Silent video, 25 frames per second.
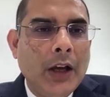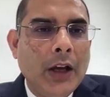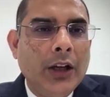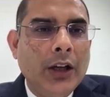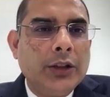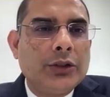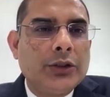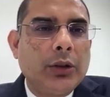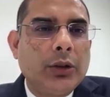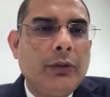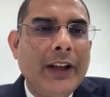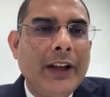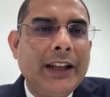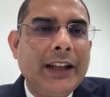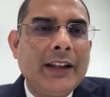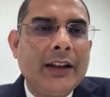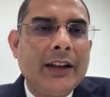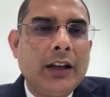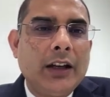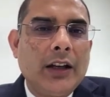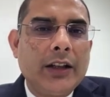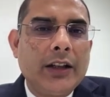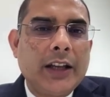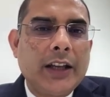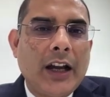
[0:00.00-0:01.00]
So when
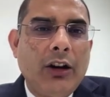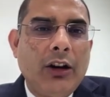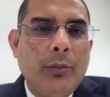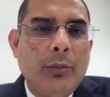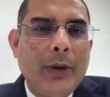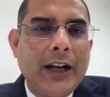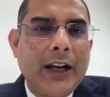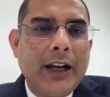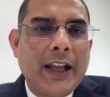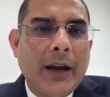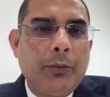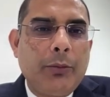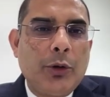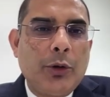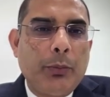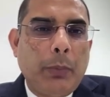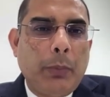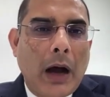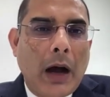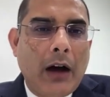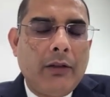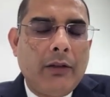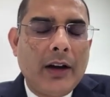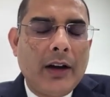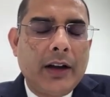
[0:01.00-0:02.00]
the government came to
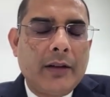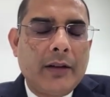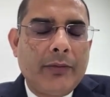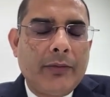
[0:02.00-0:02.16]
power